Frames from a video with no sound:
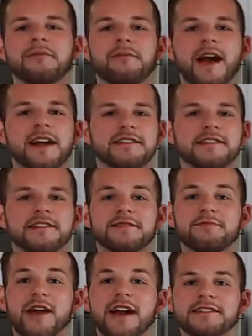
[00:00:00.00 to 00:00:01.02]
Practice,
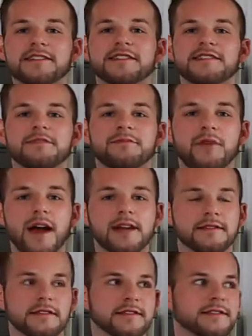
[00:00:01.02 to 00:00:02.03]
practice,
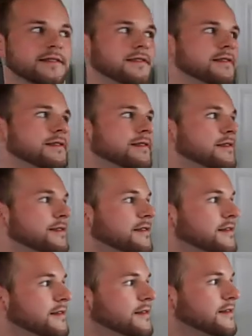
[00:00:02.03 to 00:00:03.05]
practice.
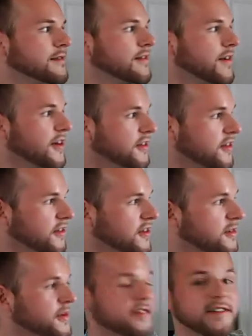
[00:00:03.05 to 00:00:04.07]
God, it sounds like
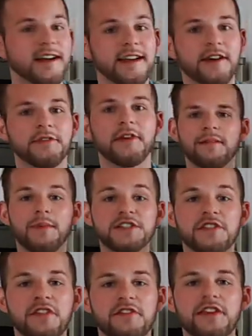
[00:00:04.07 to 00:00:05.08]
somebody's dying out there. Much
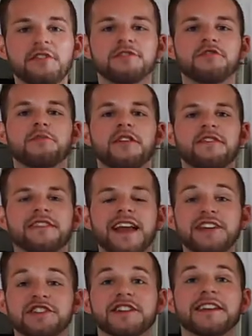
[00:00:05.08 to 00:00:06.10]
of the secret to a
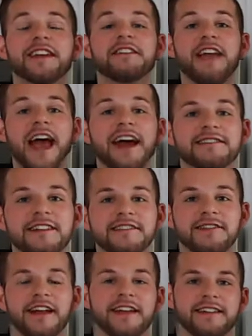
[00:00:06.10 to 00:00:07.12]
presentation is
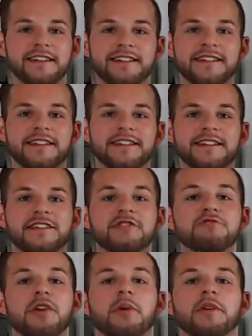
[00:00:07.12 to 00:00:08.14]
acting like
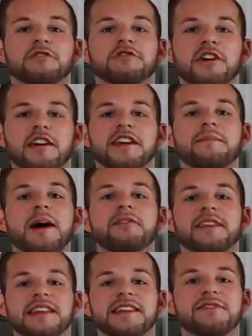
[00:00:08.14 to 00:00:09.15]
you know what you're talking
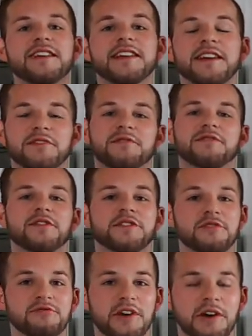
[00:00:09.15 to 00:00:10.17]
about, even if
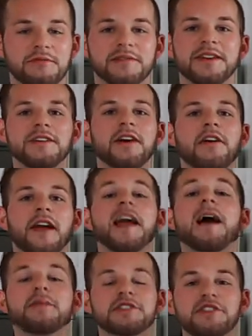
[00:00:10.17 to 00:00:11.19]
you don't. Okay,
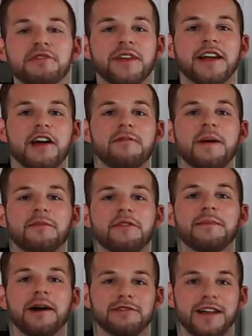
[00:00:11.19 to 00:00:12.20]
how much do you think I remember
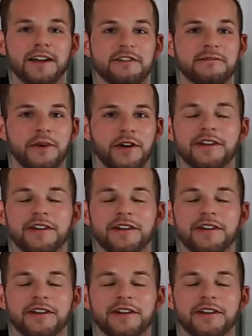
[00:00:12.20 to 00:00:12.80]
about Luxembourg?